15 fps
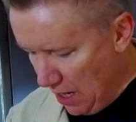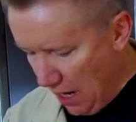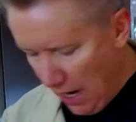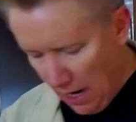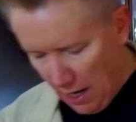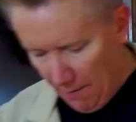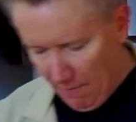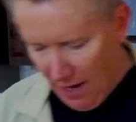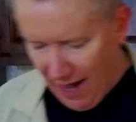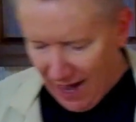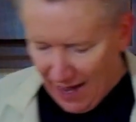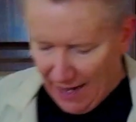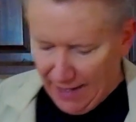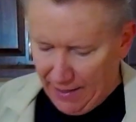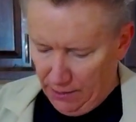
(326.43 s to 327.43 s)

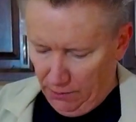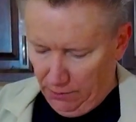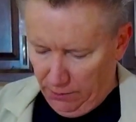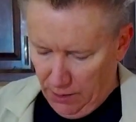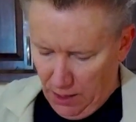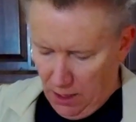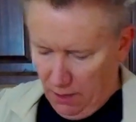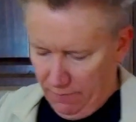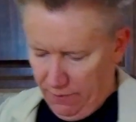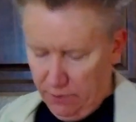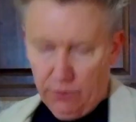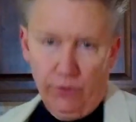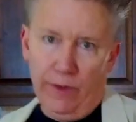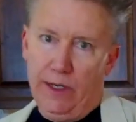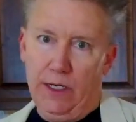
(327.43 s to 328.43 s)
I love
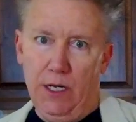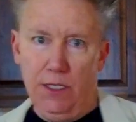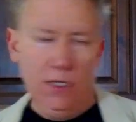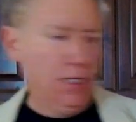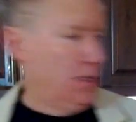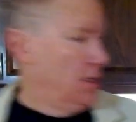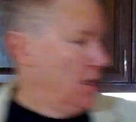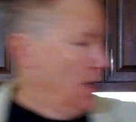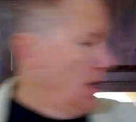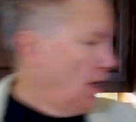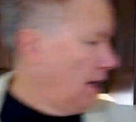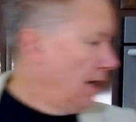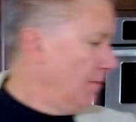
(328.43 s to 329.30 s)
green onion. I am